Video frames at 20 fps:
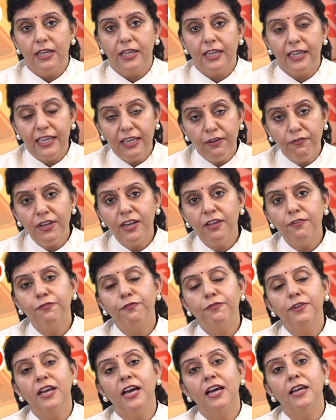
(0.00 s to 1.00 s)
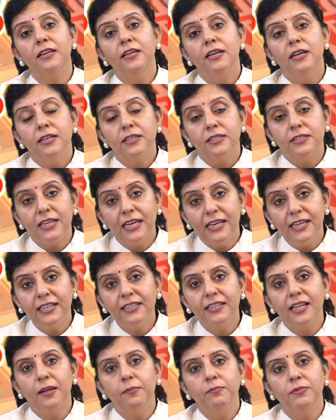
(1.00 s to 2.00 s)
Even if we are
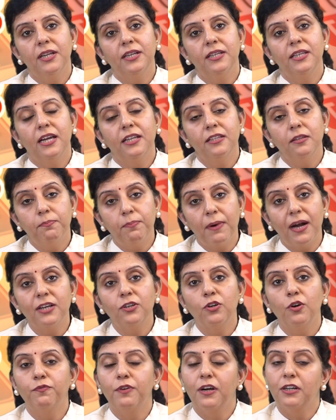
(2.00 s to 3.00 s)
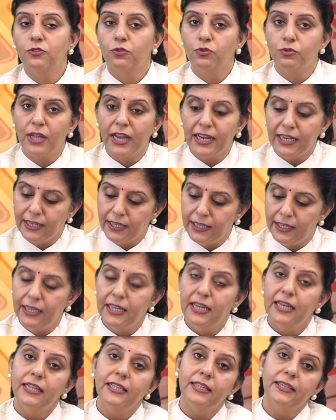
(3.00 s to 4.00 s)
telling them that they are the part of our society,
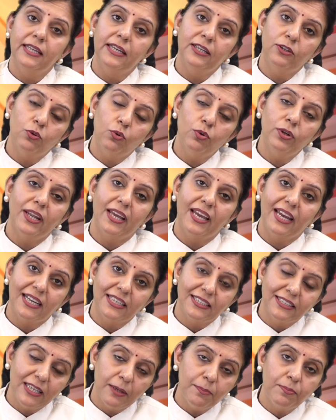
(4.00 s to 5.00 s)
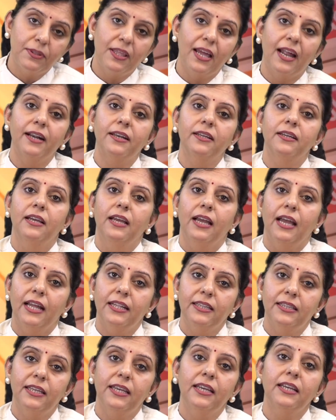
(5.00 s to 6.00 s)
they don't accept that
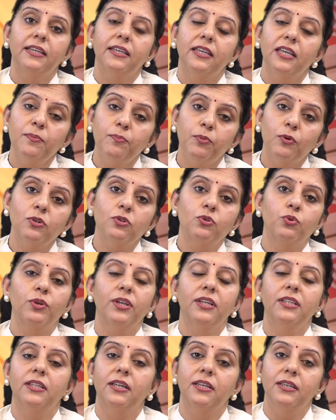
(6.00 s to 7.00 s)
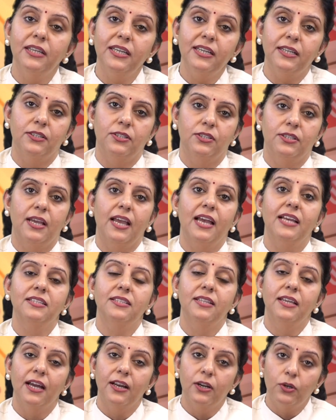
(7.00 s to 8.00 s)
and they keep on doing the deeds as
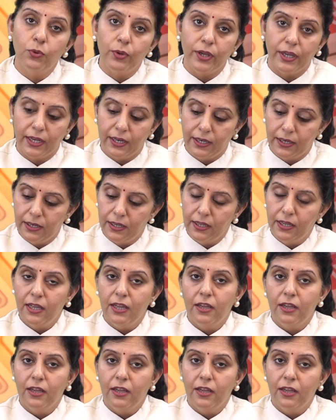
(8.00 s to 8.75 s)
they are doing it.